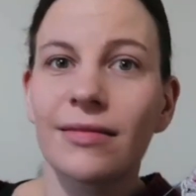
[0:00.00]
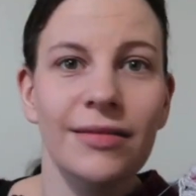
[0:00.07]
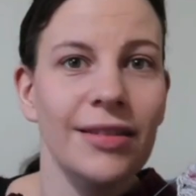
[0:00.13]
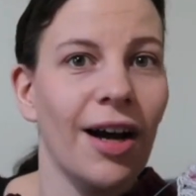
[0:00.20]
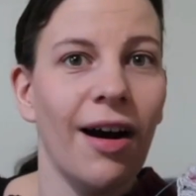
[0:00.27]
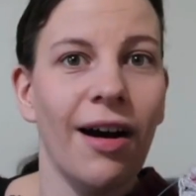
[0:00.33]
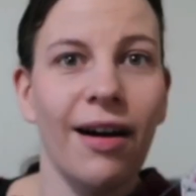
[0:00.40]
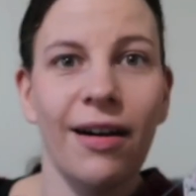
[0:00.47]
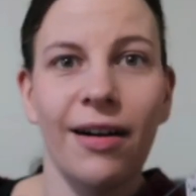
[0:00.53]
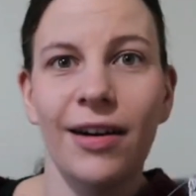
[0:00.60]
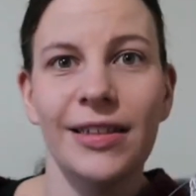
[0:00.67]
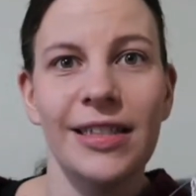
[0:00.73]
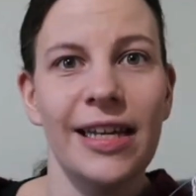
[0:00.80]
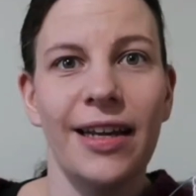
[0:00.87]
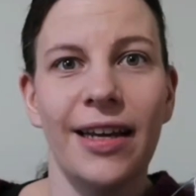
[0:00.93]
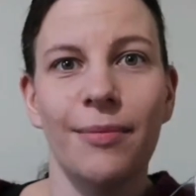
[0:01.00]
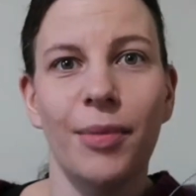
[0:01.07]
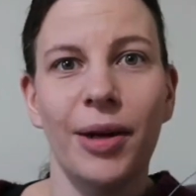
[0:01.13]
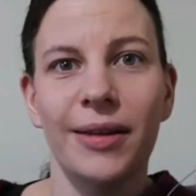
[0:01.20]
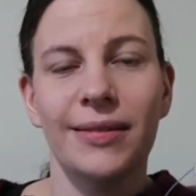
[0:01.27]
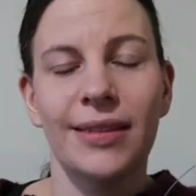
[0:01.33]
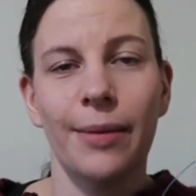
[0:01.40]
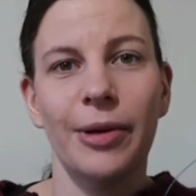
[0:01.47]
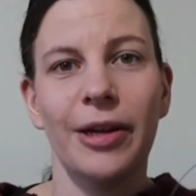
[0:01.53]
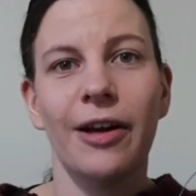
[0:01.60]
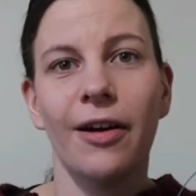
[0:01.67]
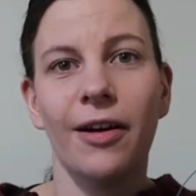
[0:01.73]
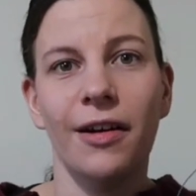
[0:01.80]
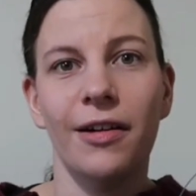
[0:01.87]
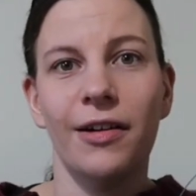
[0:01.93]
card in, my debit
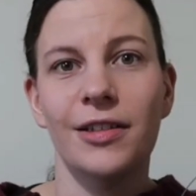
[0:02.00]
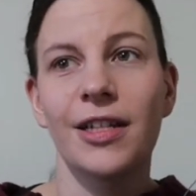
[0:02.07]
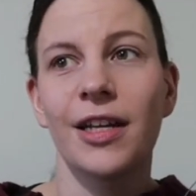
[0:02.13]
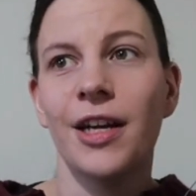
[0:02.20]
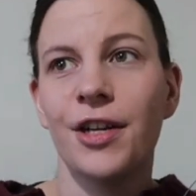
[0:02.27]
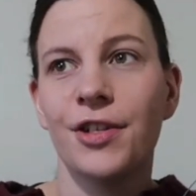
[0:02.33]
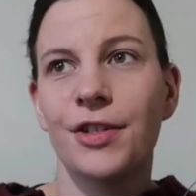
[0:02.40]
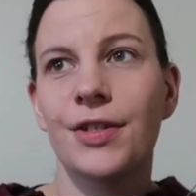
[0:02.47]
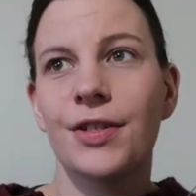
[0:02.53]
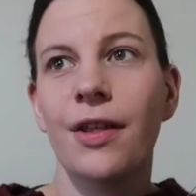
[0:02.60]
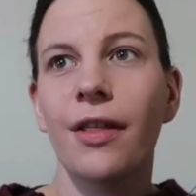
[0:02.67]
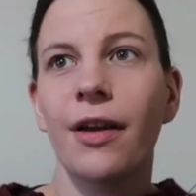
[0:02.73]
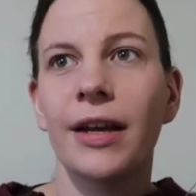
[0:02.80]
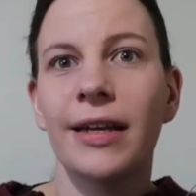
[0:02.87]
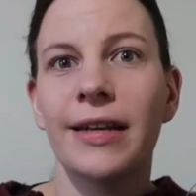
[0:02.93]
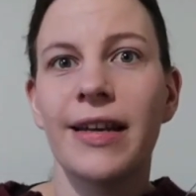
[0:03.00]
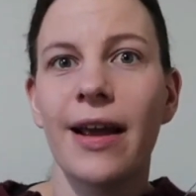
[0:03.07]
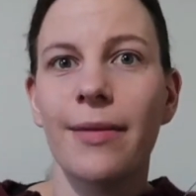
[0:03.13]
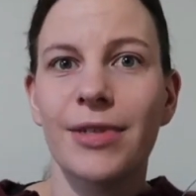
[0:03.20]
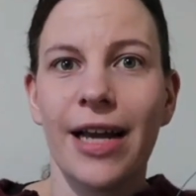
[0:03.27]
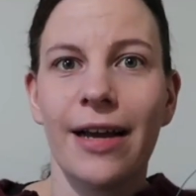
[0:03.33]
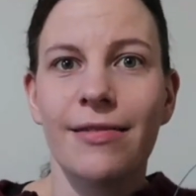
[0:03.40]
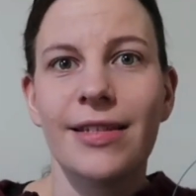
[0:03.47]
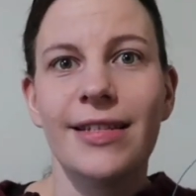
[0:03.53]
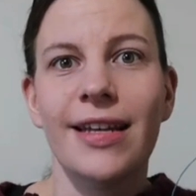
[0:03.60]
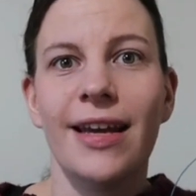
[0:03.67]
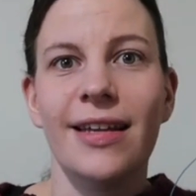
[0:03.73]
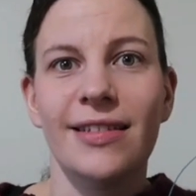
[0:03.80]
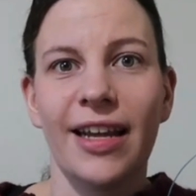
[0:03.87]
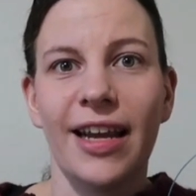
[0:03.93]
card, just so that I can nip
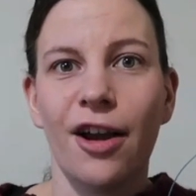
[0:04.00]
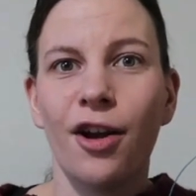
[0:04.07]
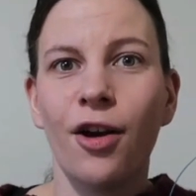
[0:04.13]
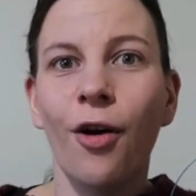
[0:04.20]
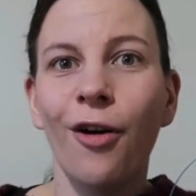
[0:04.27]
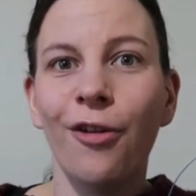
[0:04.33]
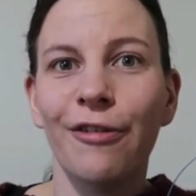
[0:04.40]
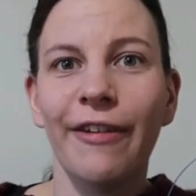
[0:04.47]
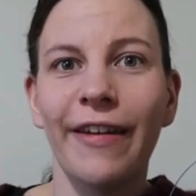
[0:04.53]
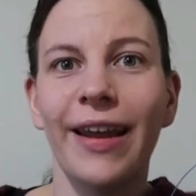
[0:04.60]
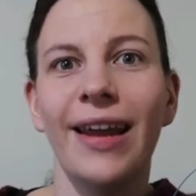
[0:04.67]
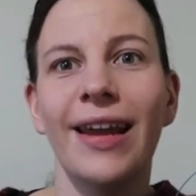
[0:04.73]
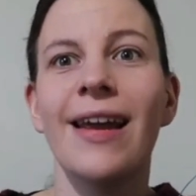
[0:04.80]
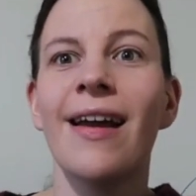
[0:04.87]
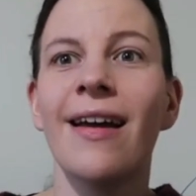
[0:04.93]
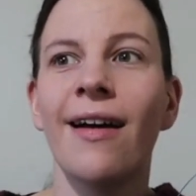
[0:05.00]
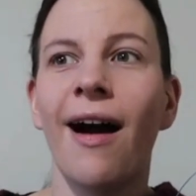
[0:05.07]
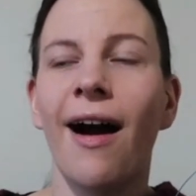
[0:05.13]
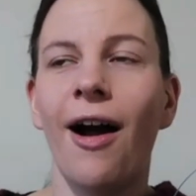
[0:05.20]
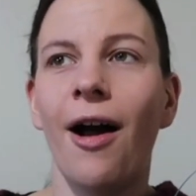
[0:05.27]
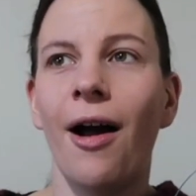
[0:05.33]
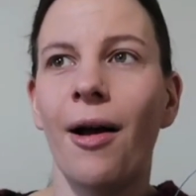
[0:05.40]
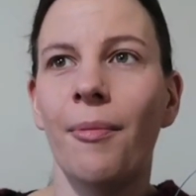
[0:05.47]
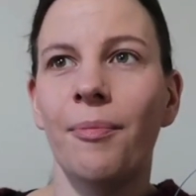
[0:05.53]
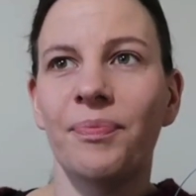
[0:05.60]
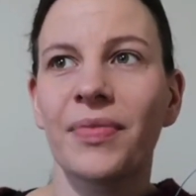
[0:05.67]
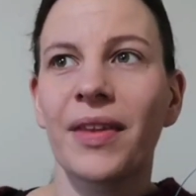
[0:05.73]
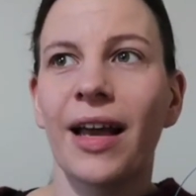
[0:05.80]
downstairs and get a coffee, and